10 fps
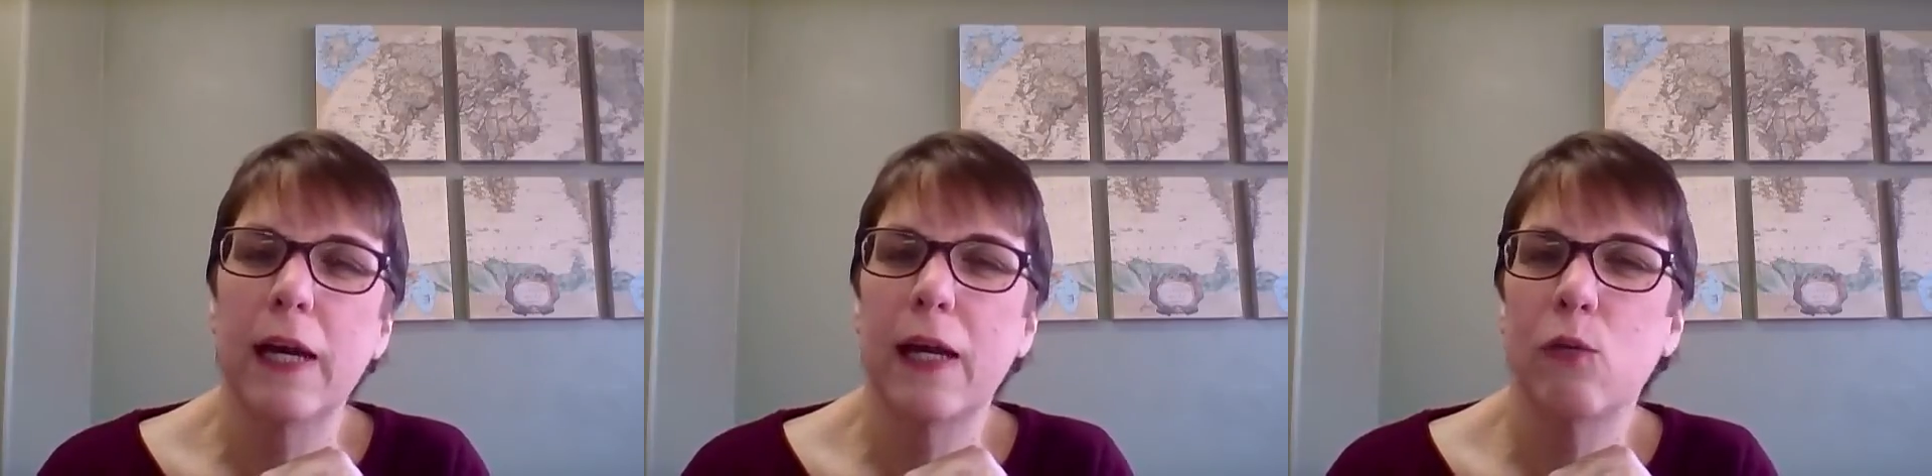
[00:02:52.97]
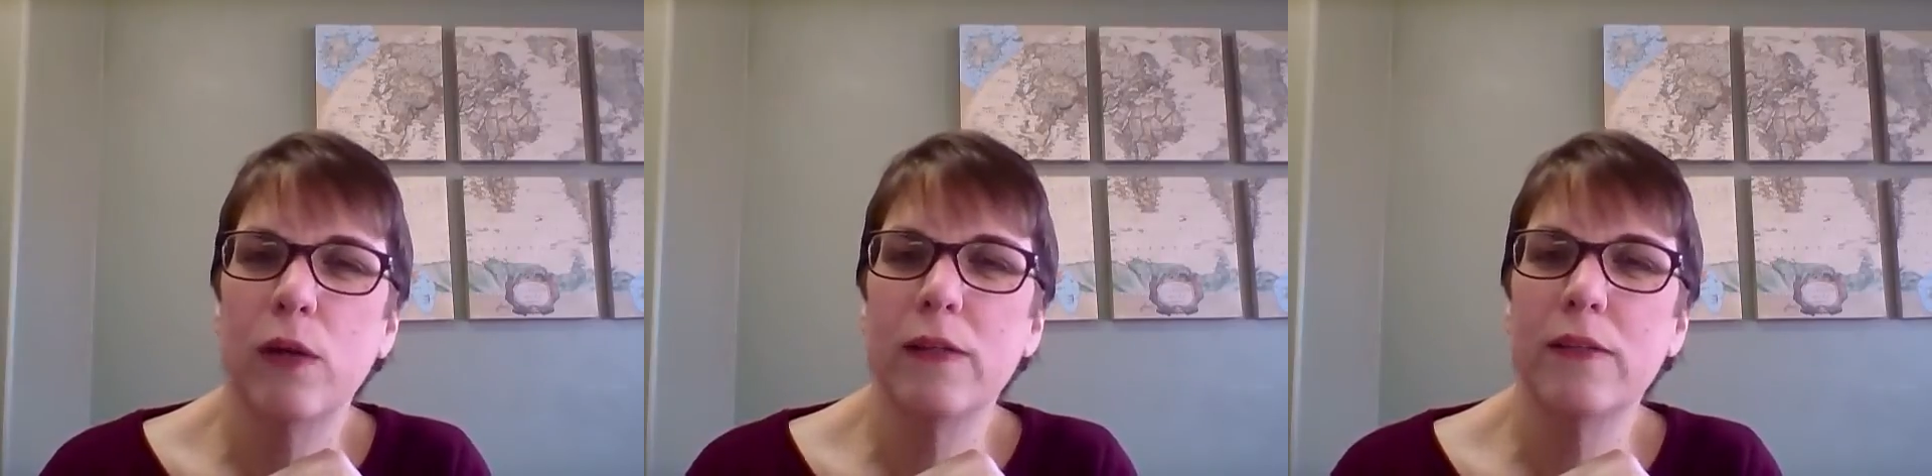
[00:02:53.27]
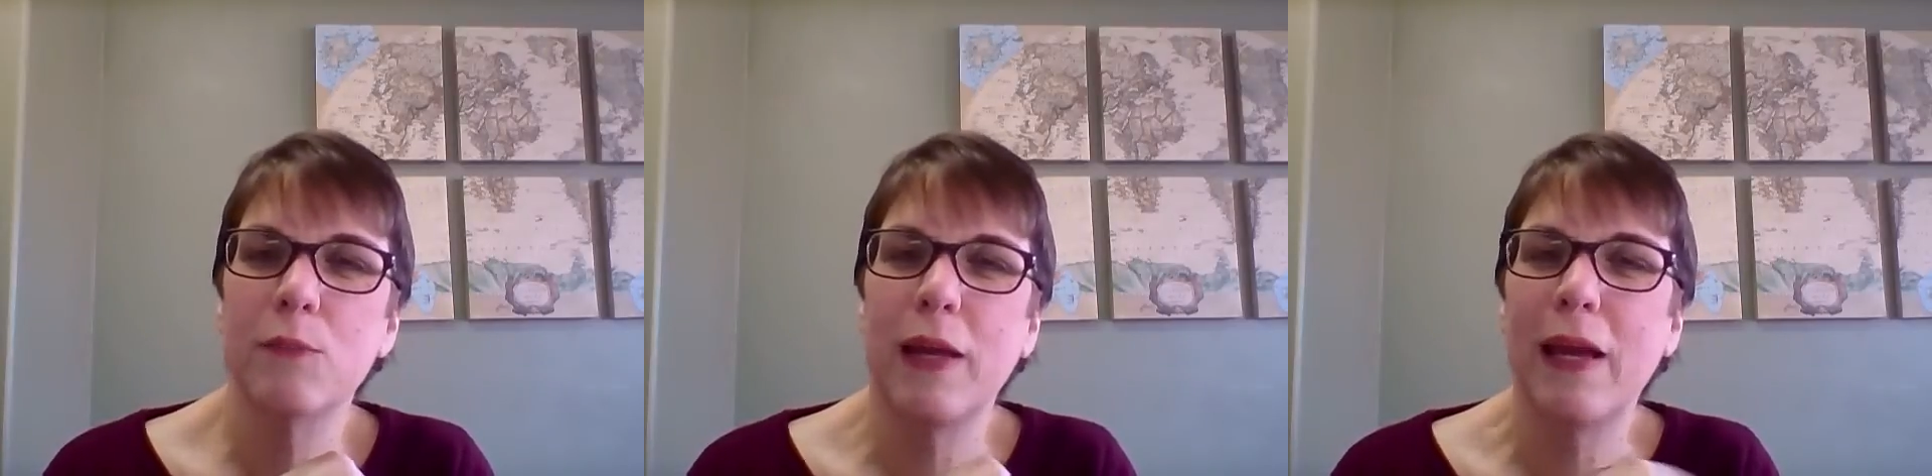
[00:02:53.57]
and wanted
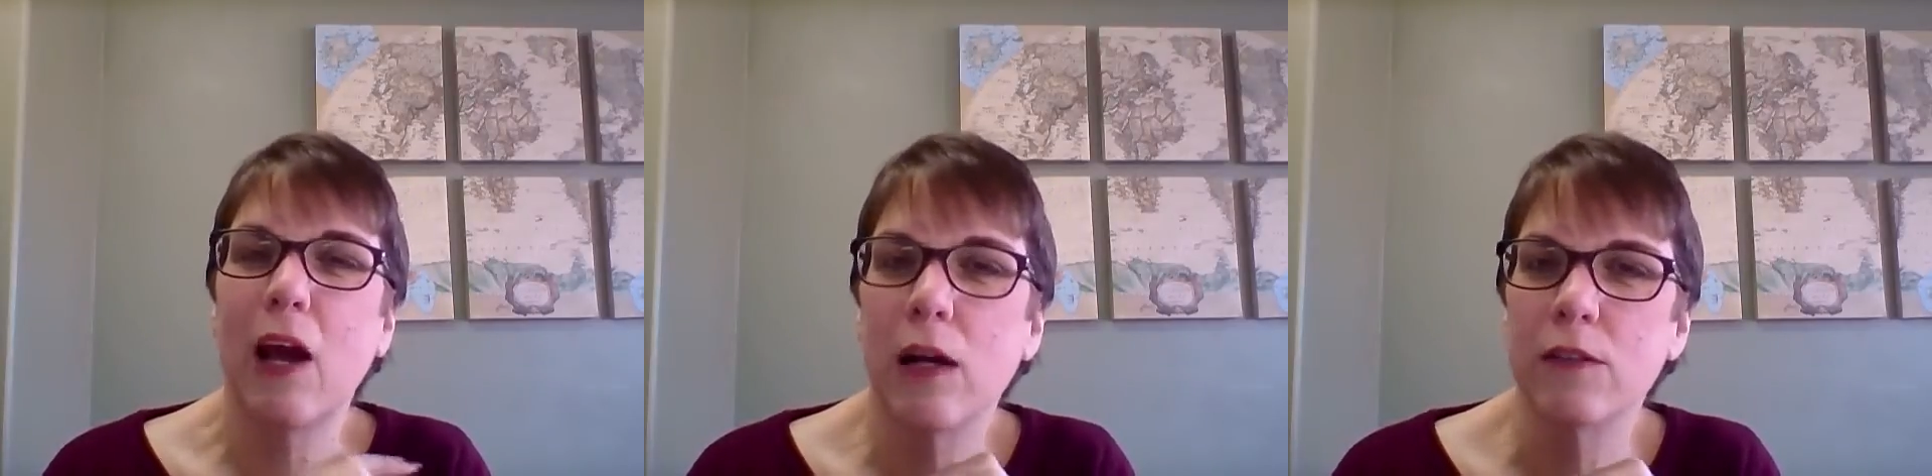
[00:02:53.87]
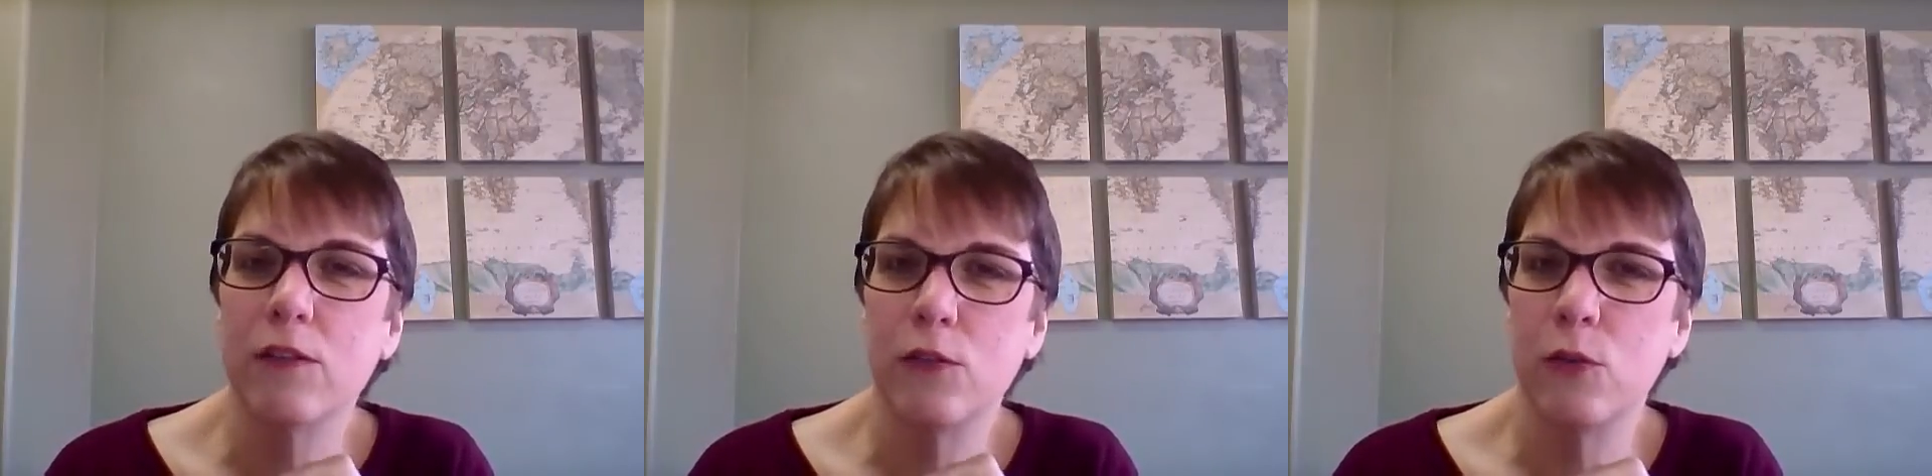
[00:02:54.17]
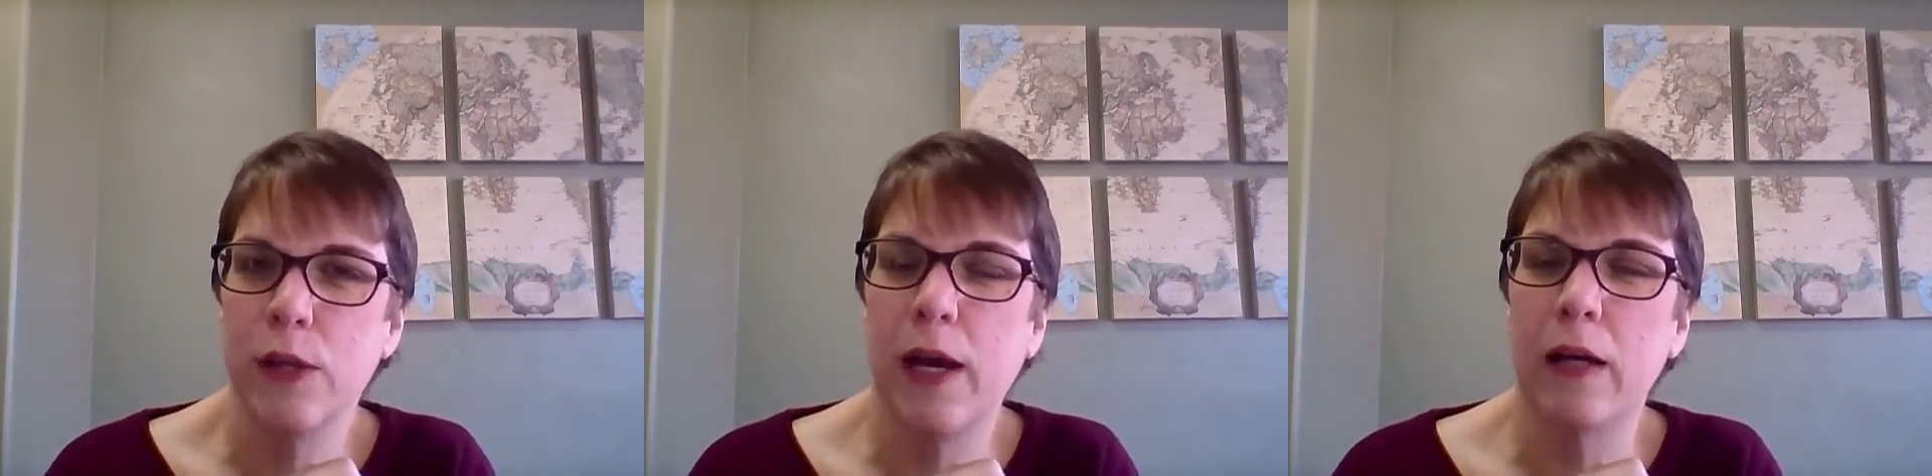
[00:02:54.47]
to make us
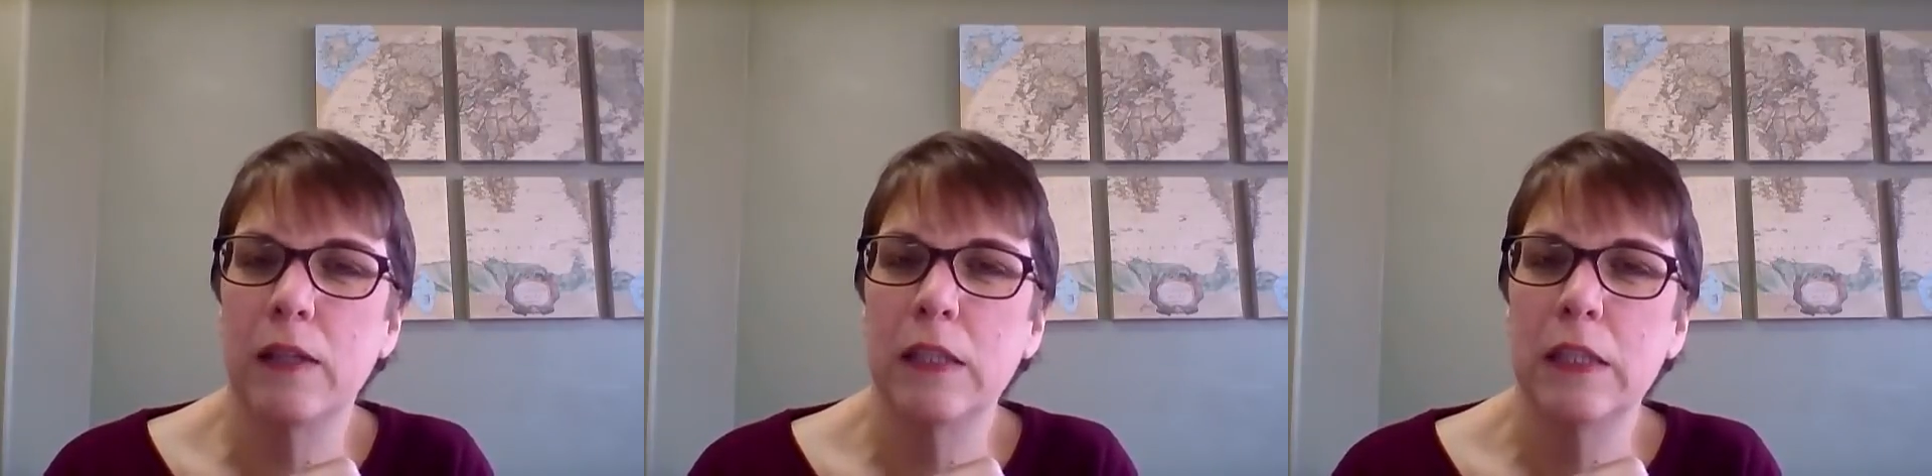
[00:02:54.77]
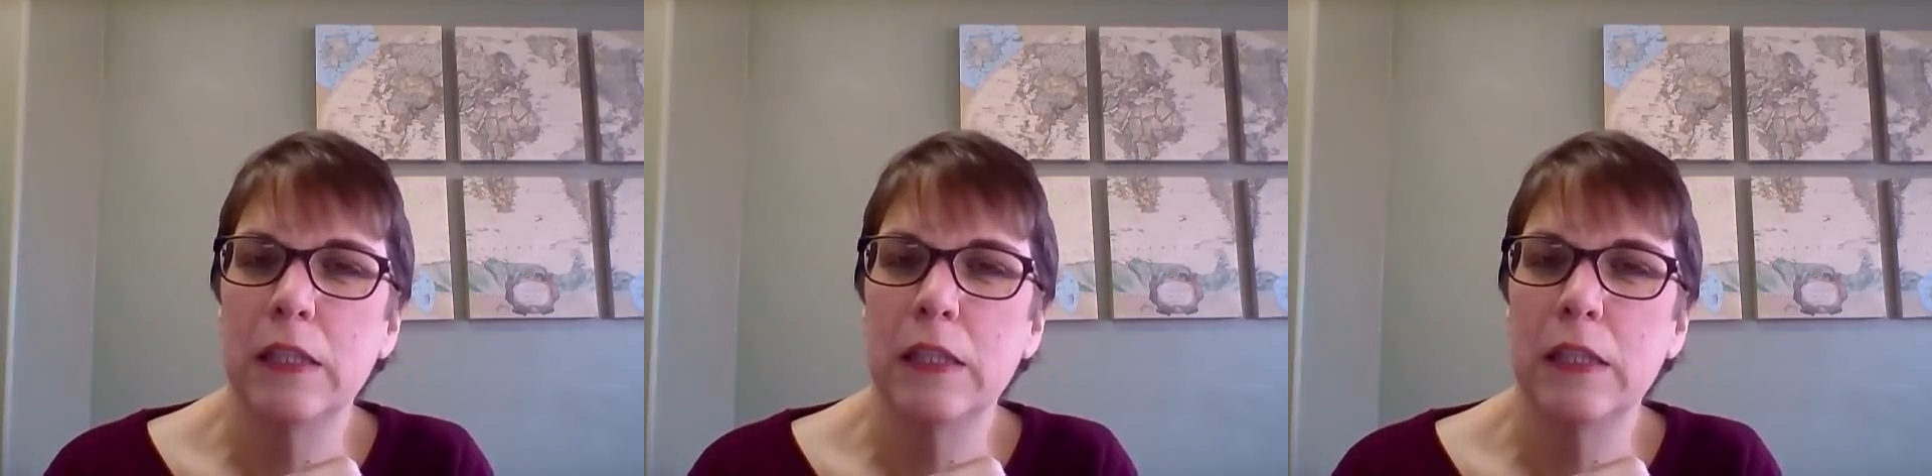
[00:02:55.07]
do that?